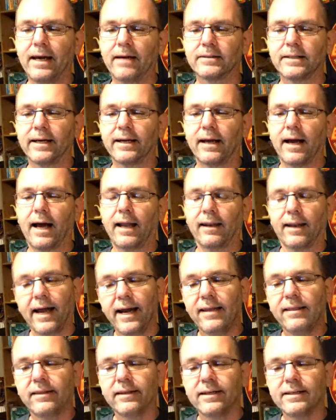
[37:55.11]
It's like, I
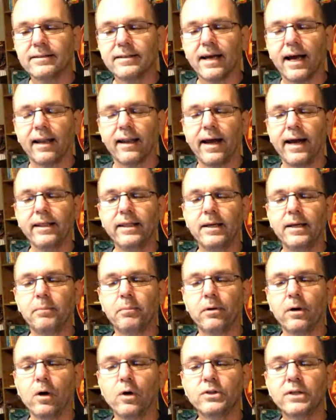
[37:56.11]
like this. I like the
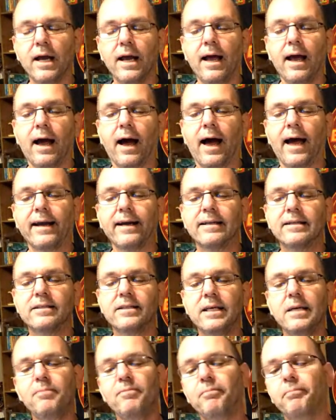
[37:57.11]
approach. I can
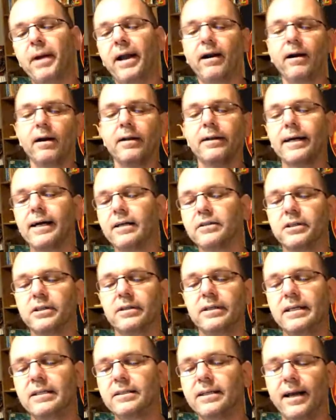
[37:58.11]
see parallels
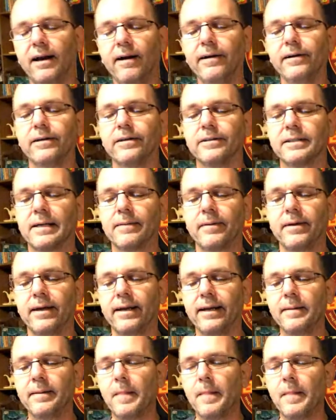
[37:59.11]
in these characters that I'm
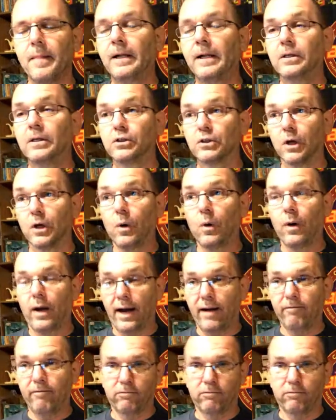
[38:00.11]
getting. So I